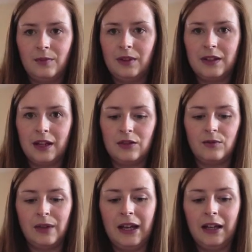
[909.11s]

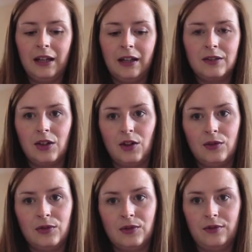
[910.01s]
stationery. Any excuse
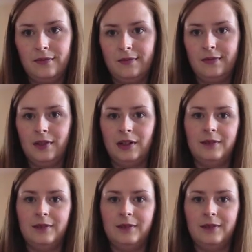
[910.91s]
to